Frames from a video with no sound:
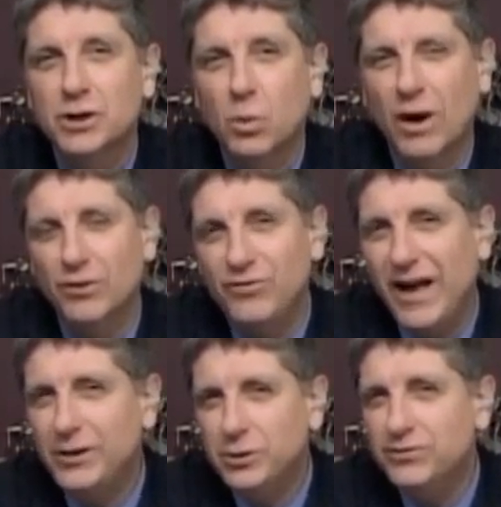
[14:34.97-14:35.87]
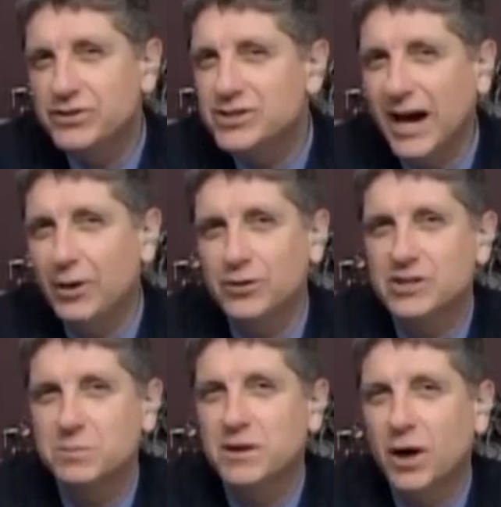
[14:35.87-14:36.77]
While the value of the dollar
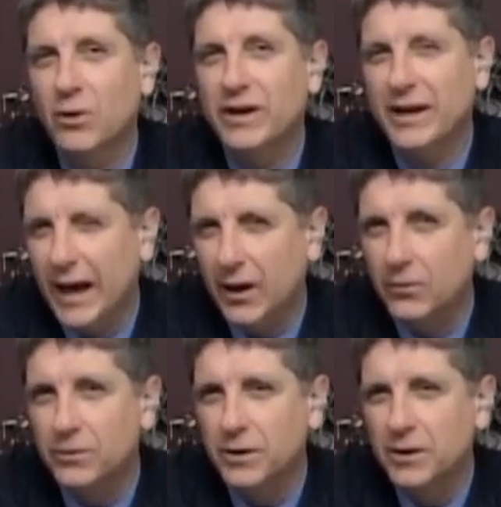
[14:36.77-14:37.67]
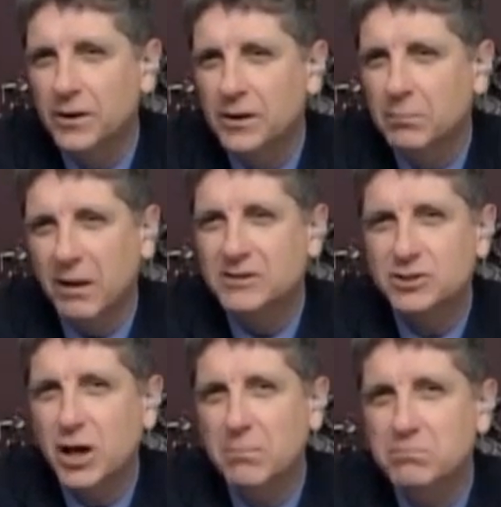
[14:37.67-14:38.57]
has been going down, by
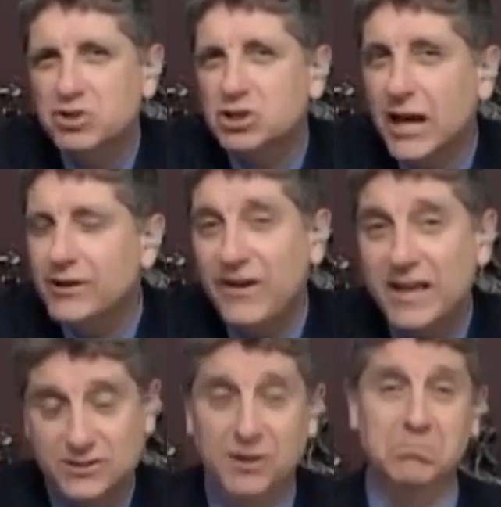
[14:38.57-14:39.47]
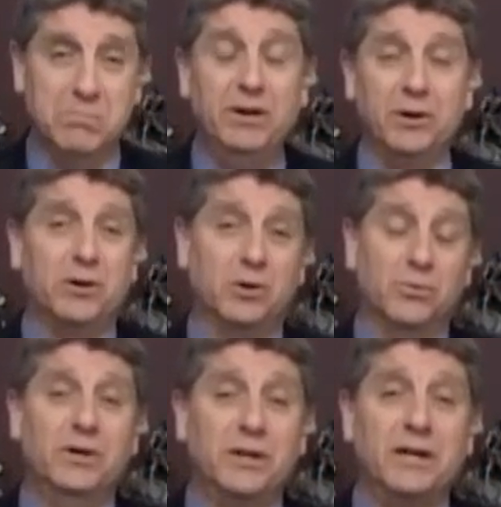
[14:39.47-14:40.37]
some sleight of hand, some miracle
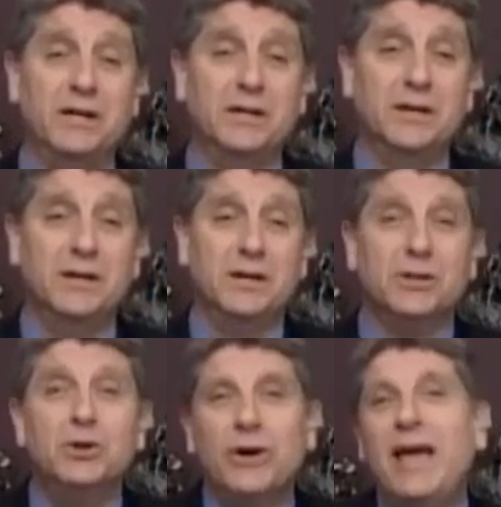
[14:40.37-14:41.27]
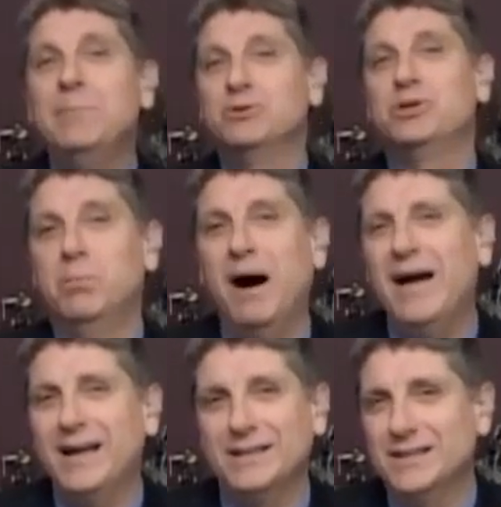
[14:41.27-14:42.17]
really, you're able to
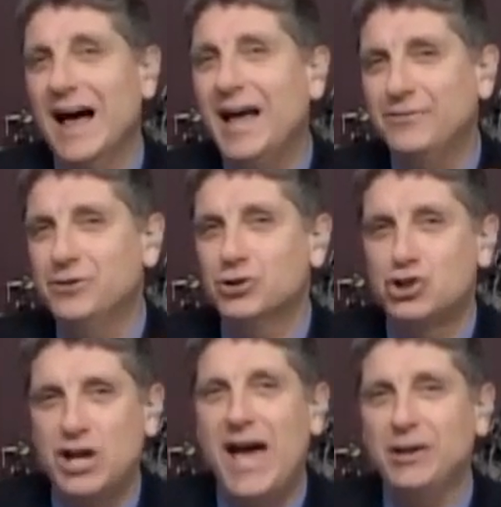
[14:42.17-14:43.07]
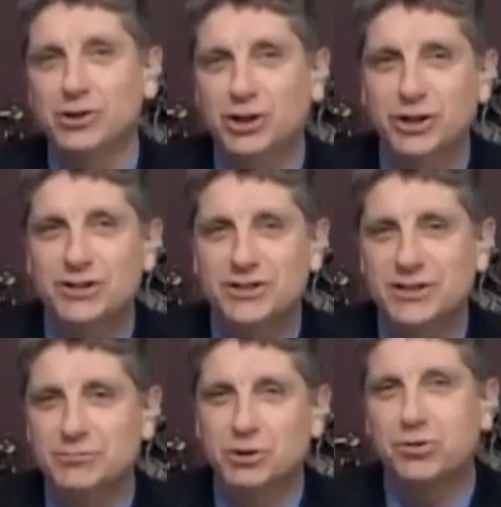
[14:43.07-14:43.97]
buy a lot of your chattel goods
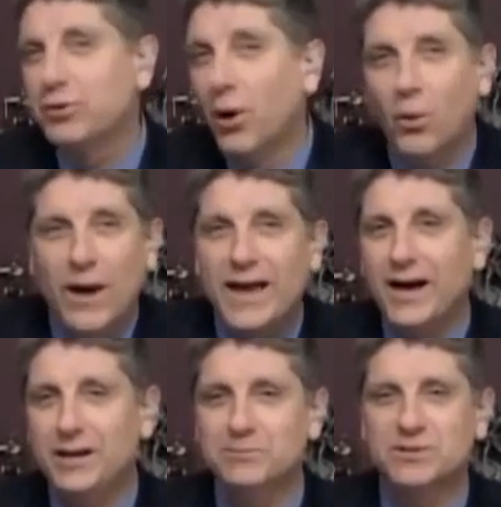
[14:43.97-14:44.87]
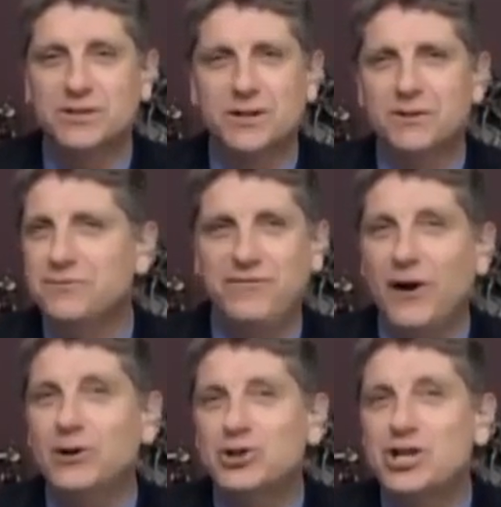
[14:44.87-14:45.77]
and your throwaway items
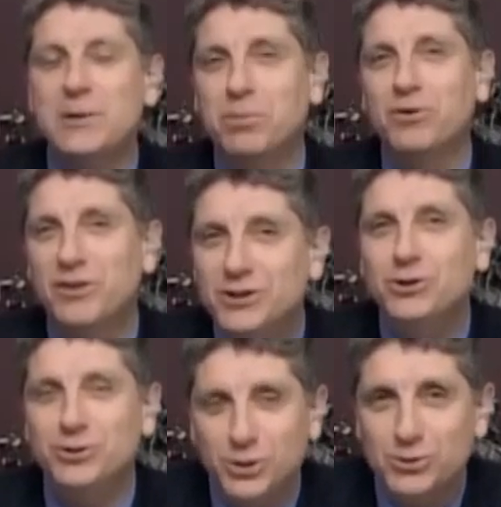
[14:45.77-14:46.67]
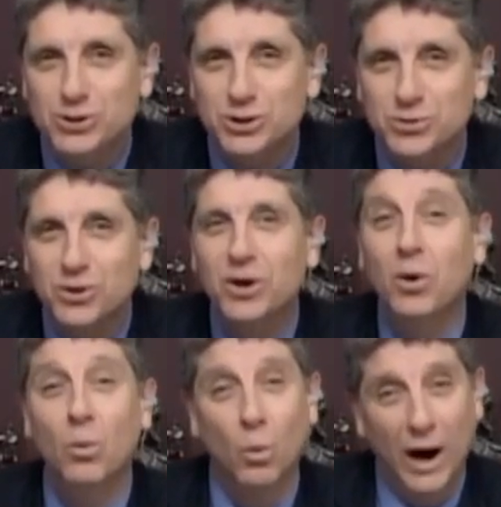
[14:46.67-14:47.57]
far cheaper than you used to.
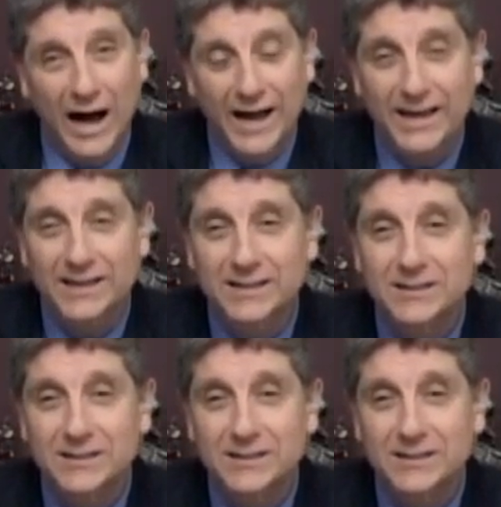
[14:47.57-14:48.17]
Why?